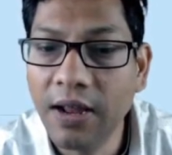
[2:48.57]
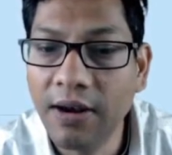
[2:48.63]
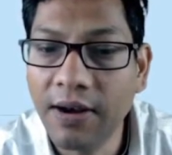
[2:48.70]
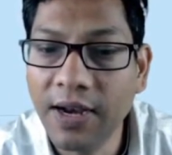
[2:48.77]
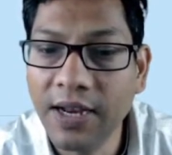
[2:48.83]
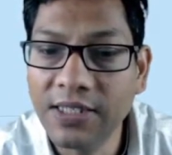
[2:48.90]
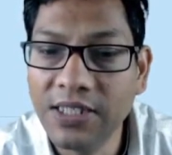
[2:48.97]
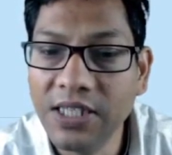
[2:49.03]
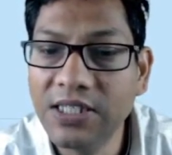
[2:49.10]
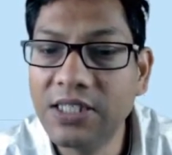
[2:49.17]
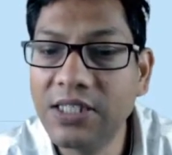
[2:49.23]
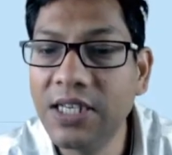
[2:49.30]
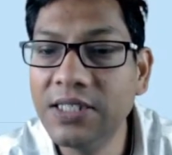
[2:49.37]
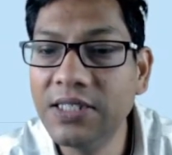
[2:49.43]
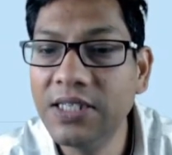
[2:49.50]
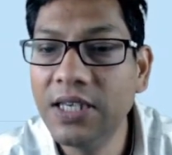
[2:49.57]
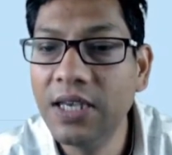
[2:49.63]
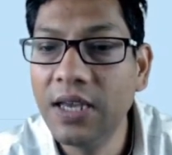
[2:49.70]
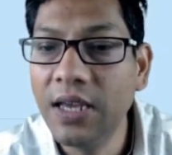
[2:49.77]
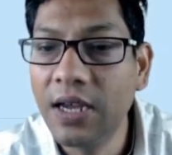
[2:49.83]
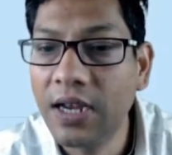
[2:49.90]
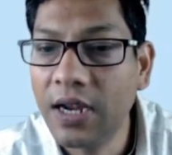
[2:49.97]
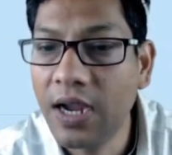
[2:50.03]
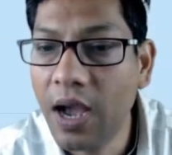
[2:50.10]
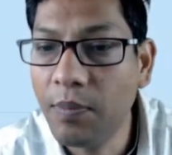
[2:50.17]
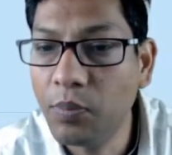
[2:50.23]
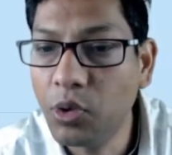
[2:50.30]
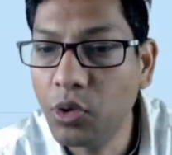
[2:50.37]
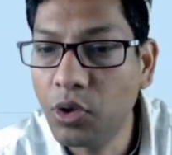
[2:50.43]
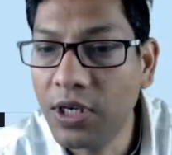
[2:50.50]
resistance
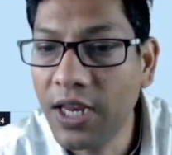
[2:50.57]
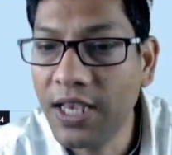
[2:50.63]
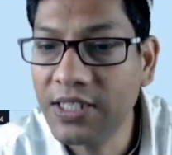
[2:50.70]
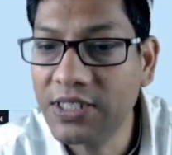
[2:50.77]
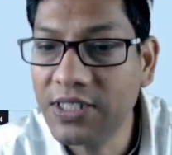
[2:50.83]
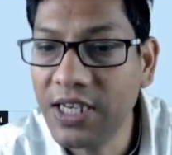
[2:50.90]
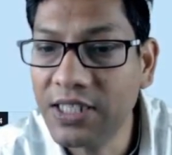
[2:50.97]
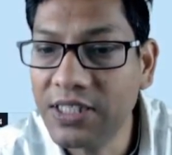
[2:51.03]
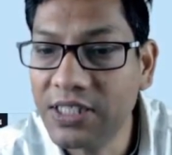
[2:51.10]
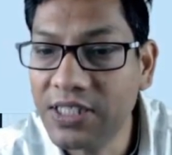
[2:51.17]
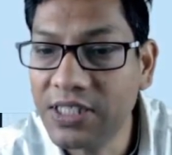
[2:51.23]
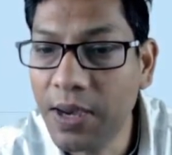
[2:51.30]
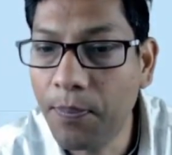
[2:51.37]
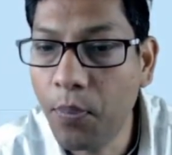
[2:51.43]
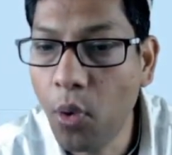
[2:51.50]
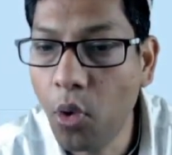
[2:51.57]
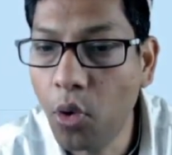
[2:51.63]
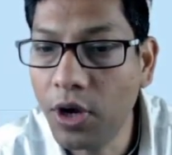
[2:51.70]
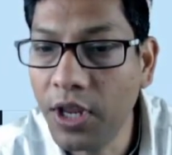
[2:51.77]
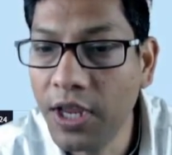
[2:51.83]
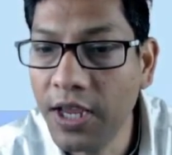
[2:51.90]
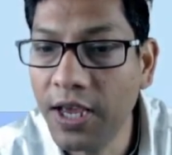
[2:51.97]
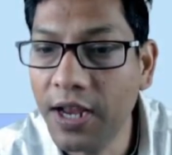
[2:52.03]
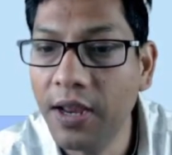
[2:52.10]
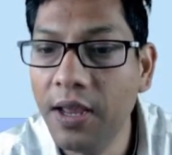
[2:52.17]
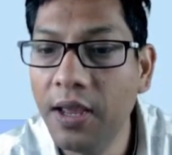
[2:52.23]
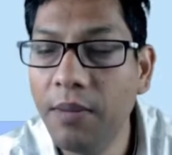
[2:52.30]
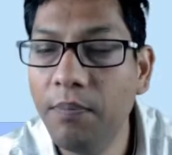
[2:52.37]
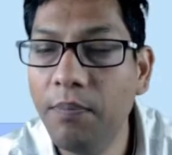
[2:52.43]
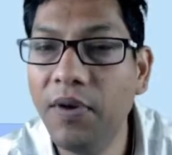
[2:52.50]
come to test as a support here
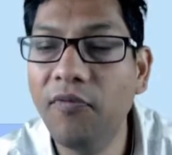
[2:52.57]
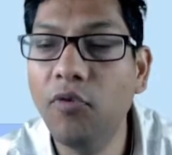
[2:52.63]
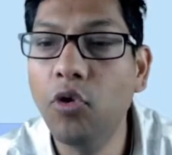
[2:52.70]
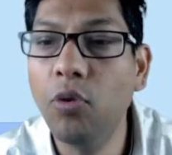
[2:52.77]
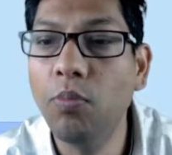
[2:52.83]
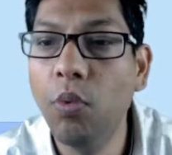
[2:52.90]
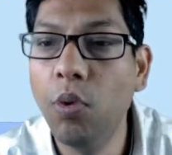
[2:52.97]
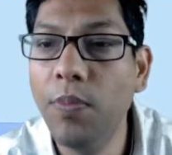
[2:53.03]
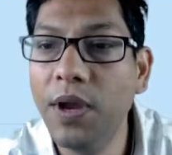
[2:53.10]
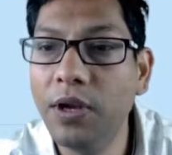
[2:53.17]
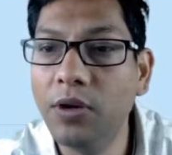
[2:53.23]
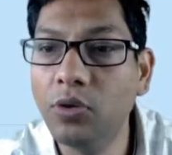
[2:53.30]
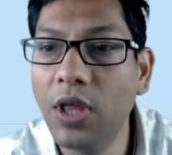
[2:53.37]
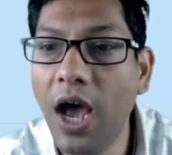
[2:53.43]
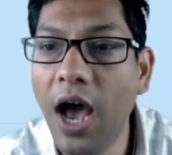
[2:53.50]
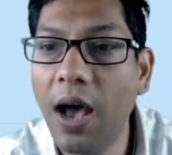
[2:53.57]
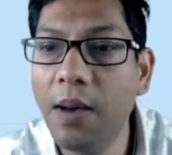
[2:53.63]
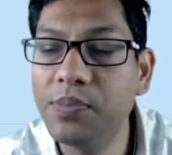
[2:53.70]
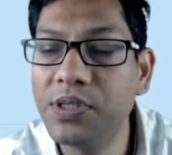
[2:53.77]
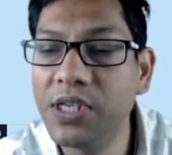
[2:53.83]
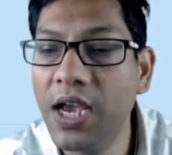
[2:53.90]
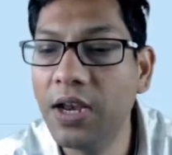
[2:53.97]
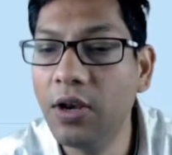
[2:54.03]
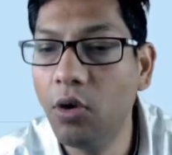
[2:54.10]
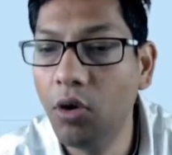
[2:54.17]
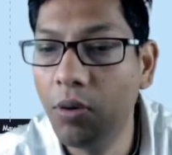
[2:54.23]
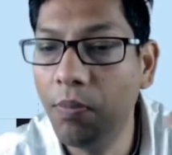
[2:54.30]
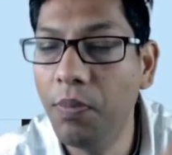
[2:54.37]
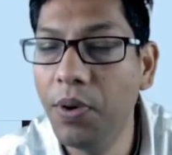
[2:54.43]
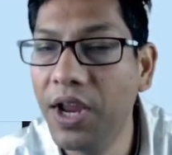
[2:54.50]
before moving to the upside
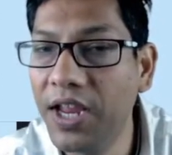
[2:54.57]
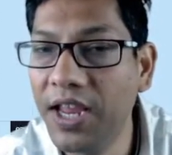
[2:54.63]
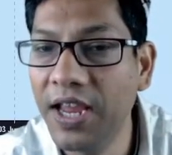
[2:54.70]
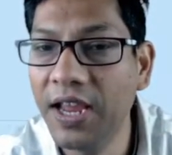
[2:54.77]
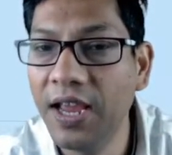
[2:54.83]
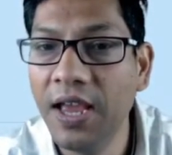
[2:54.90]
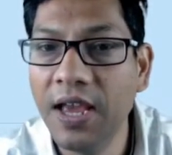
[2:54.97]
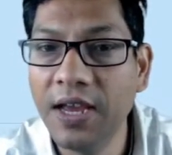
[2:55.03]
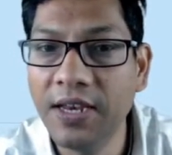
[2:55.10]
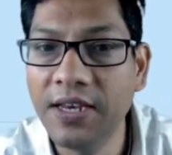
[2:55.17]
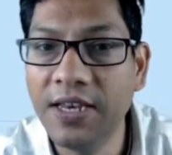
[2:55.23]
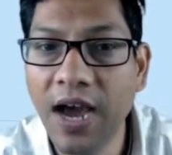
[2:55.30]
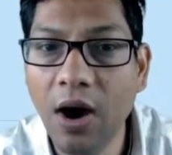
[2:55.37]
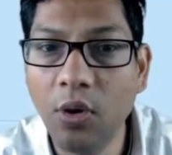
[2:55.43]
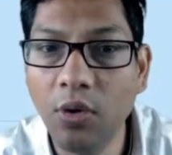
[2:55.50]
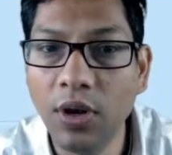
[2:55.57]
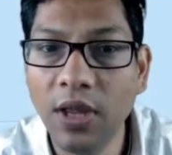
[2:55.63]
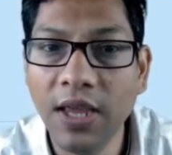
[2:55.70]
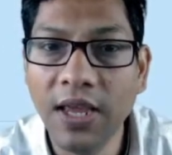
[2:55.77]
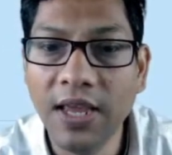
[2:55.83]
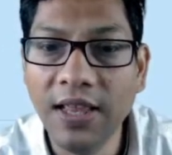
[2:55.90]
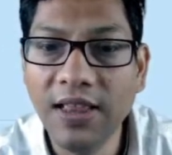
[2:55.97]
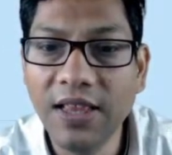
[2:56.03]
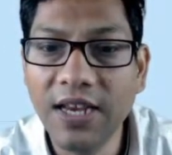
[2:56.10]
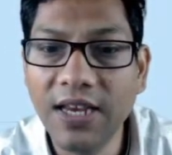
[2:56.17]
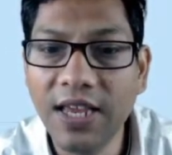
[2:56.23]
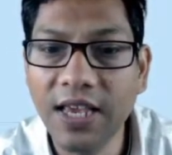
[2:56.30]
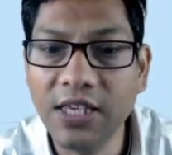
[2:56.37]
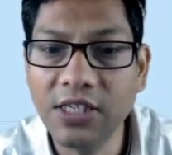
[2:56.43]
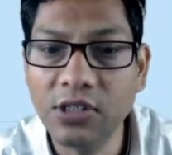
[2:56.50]
or breaking down. In that
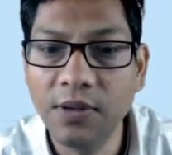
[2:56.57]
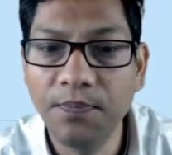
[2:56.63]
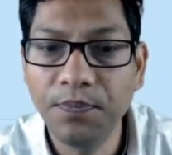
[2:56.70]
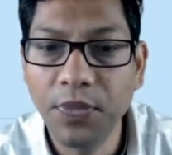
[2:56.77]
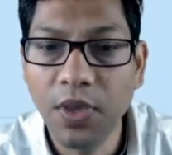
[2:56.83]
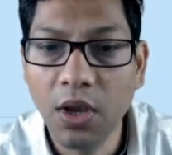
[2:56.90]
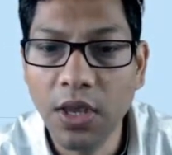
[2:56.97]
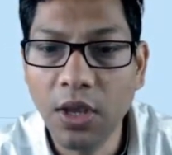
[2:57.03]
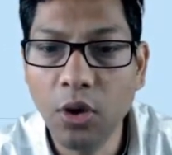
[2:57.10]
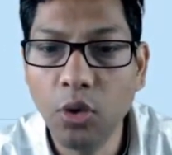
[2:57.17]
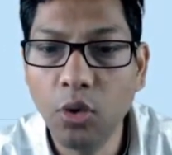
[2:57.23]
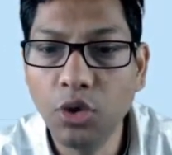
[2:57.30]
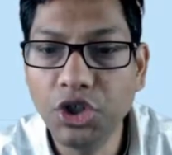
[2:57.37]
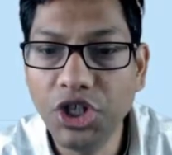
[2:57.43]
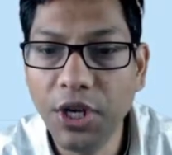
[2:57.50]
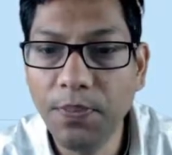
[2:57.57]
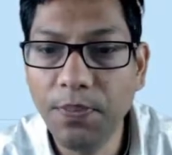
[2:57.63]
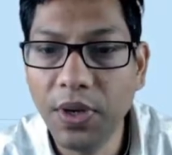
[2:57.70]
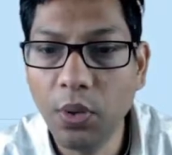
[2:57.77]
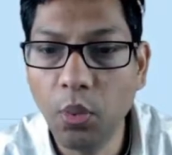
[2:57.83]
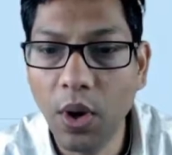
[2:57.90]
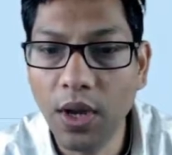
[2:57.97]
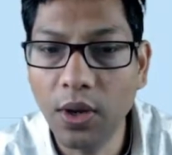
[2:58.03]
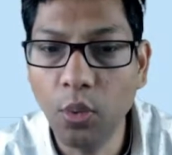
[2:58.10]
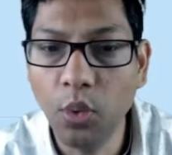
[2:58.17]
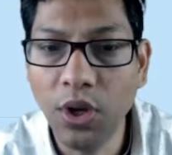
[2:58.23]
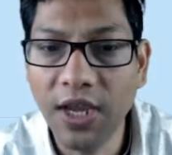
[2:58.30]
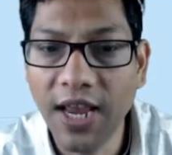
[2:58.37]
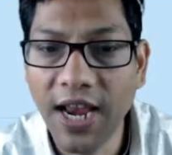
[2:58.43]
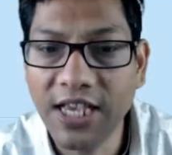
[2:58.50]
case, EUR/JPY,
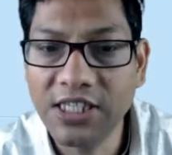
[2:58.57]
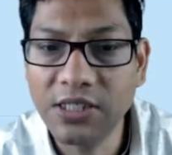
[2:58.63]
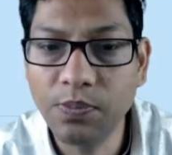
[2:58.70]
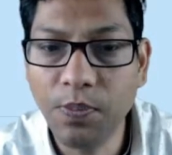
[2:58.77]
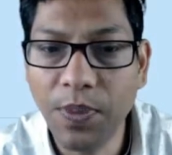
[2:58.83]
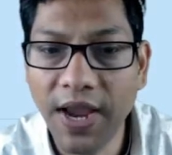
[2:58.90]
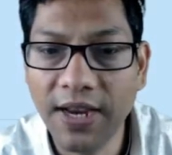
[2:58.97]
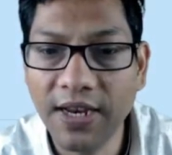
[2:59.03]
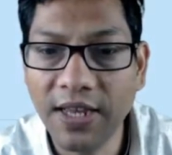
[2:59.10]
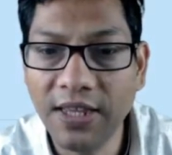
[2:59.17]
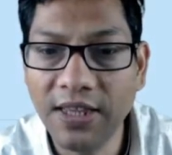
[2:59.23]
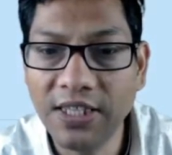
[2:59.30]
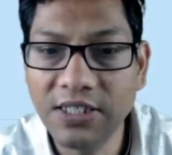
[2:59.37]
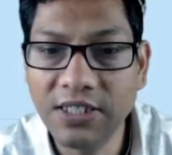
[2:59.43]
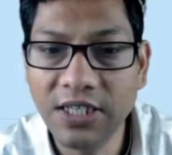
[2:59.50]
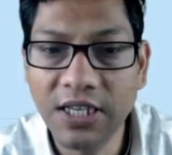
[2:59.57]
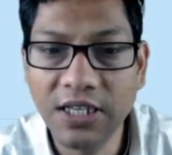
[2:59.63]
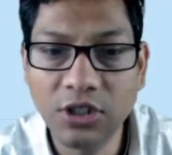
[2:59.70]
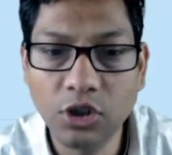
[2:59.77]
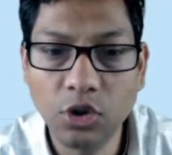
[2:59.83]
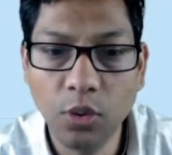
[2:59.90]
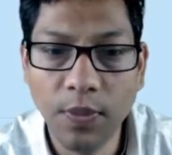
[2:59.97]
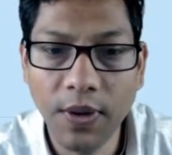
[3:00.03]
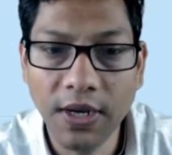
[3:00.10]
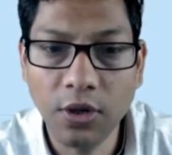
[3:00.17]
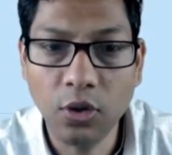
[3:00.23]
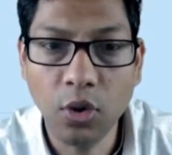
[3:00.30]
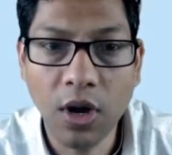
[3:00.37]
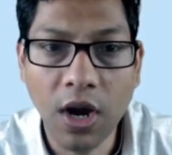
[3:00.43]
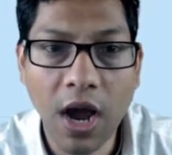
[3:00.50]
we can expect this instrument
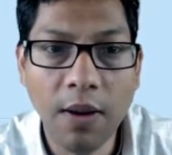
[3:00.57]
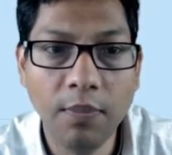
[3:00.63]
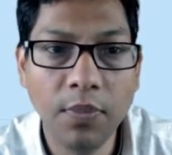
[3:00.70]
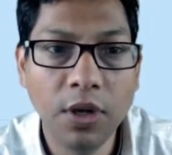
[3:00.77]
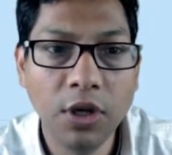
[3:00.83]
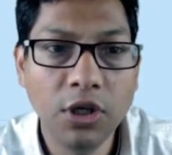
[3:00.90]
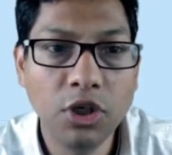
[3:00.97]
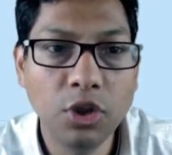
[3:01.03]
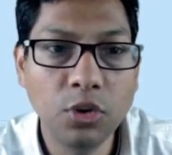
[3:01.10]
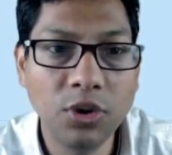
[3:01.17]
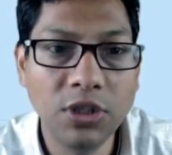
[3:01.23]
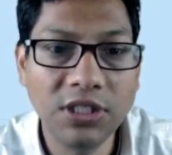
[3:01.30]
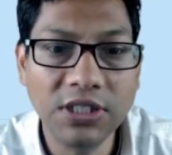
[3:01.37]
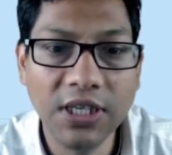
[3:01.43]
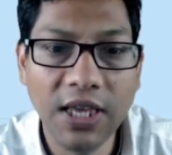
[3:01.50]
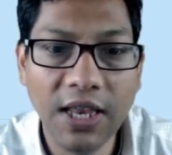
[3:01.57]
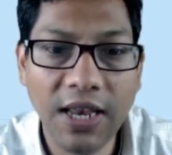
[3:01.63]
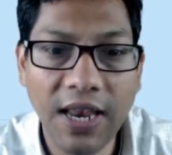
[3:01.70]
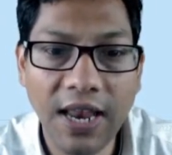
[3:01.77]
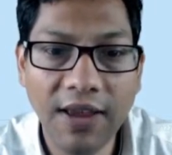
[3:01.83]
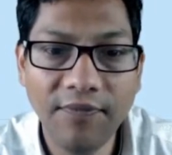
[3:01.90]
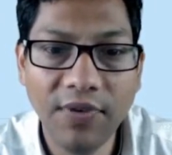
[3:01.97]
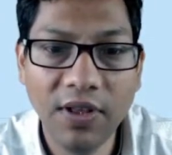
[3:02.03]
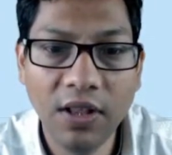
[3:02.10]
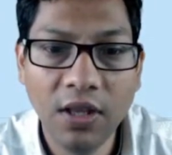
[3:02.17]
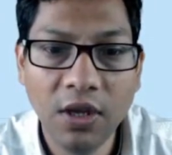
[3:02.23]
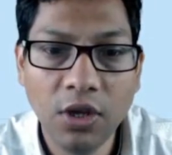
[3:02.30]
to come to this level